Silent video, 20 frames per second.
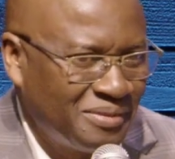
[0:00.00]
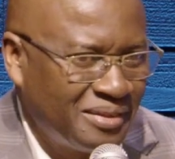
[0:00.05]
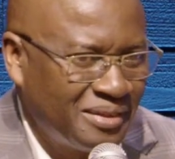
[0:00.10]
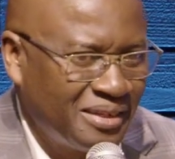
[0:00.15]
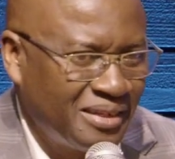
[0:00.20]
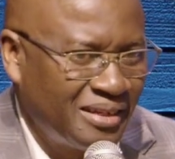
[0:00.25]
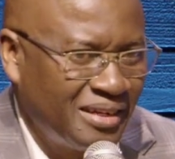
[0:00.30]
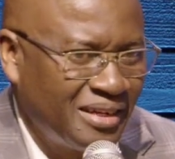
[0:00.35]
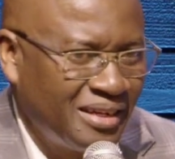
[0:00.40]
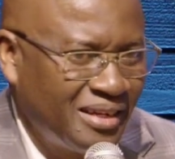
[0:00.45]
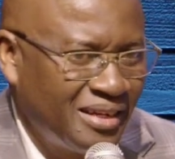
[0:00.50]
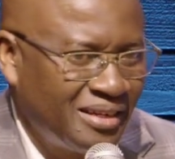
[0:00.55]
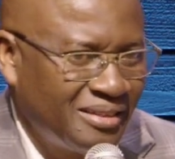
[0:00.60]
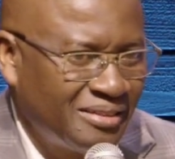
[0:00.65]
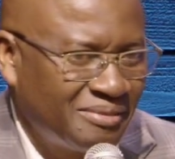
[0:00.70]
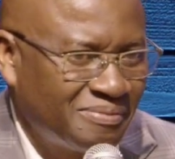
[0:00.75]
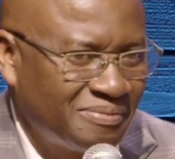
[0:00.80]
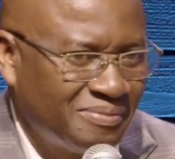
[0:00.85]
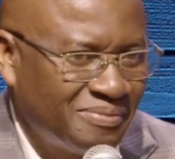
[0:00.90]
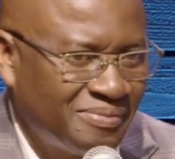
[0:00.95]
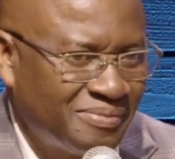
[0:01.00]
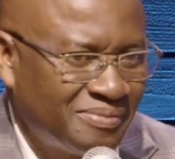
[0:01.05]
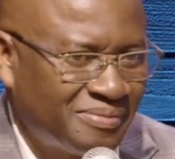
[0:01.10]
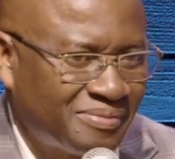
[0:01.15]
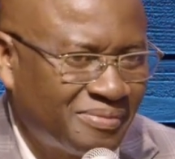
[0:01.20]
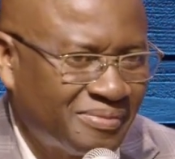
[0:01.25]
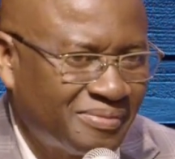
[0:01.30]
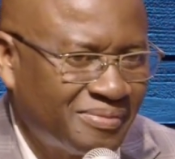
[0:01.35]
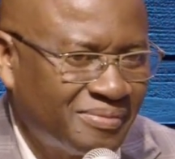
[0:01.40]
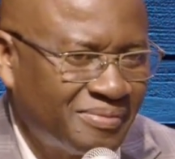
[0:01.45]

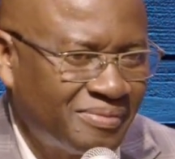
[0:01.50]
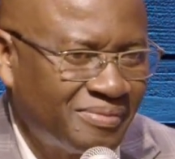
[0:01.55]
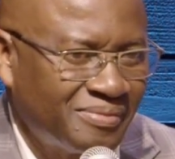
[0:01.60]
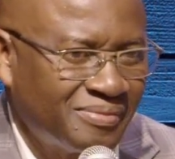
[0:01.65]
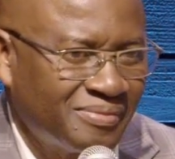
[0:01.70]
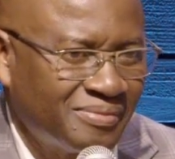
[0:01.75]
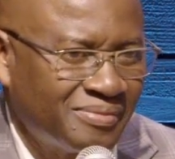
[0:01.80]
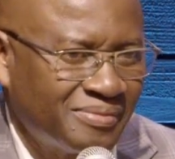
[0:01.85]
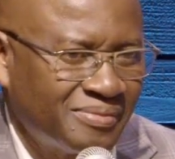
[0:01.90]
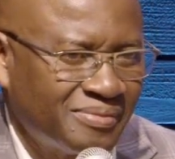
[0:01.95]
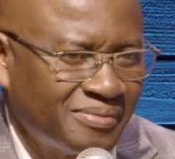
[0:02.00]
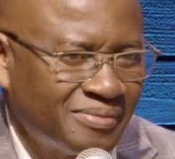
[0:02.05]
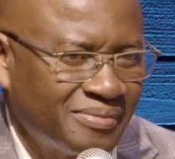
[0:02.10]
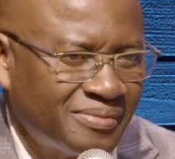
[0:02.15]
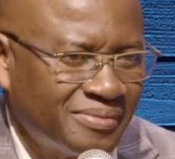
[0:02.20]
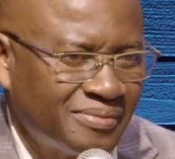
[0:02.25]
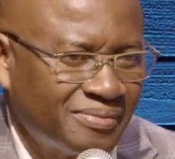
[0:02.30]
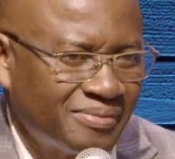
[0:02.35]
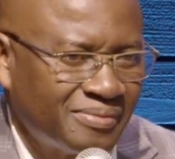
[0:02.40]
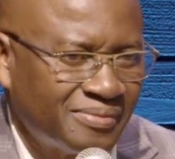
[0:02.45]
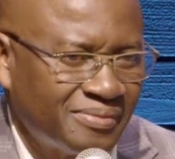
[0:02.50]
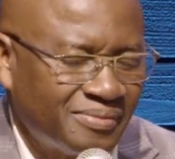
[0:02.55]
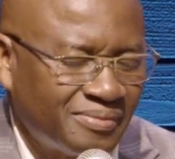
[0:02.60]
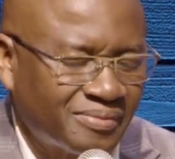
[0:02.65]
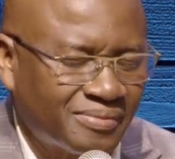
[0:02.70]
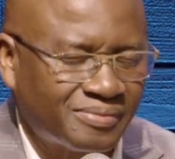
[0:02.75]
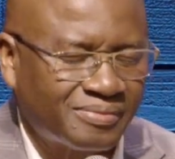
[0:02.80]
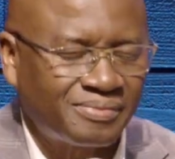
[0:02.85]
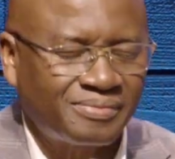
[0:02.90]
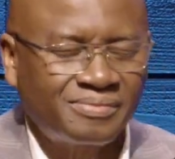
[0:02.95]
Nothing is said.